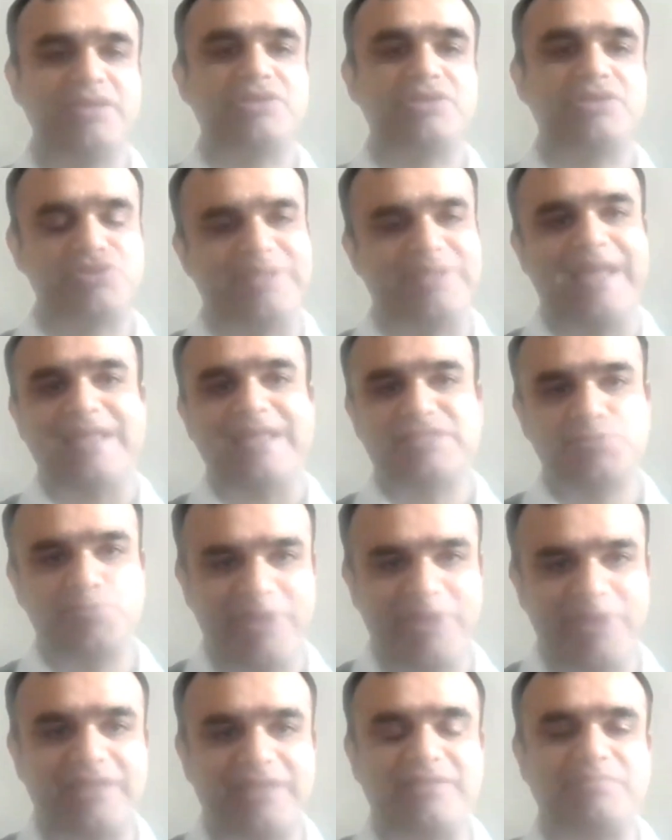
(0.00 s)
So that's
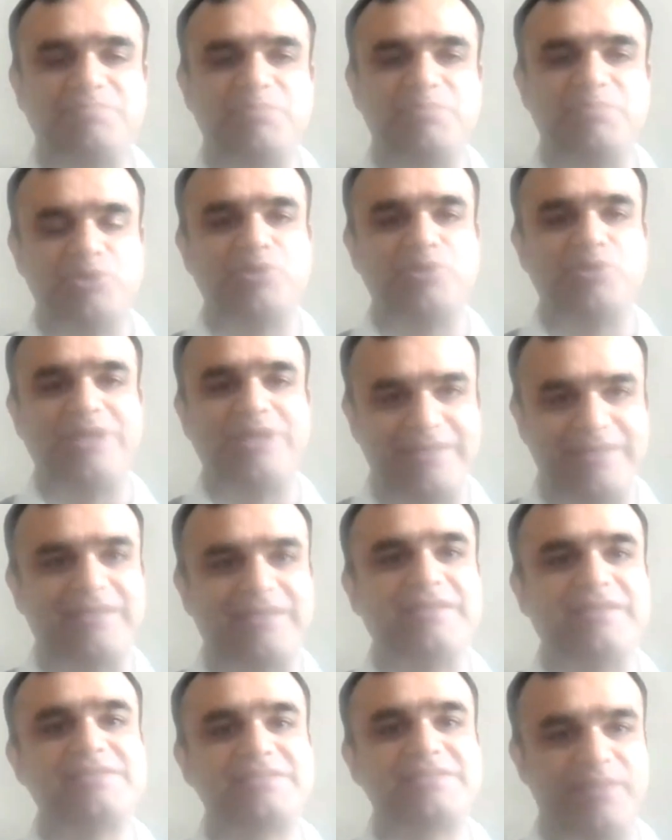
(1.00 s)
where,
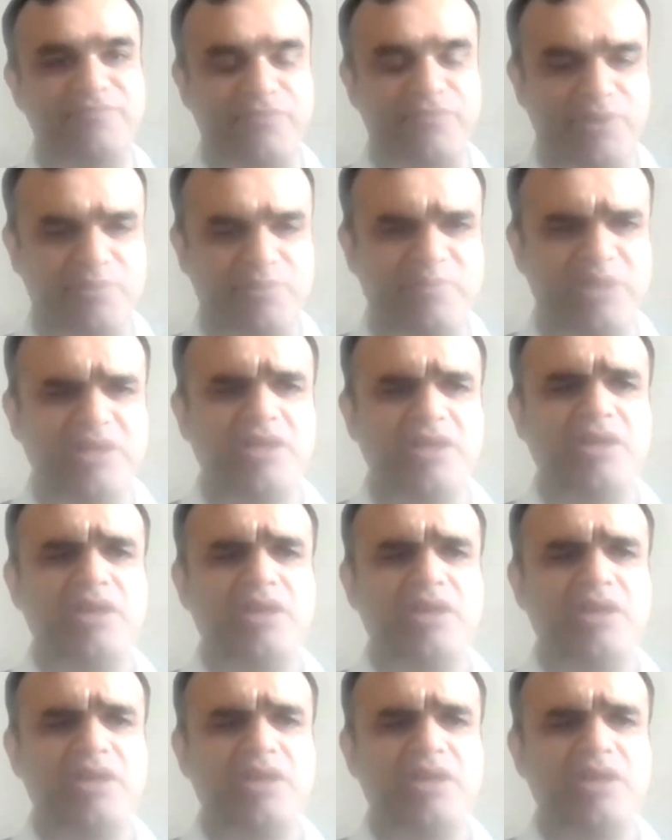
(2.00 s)
categories come from.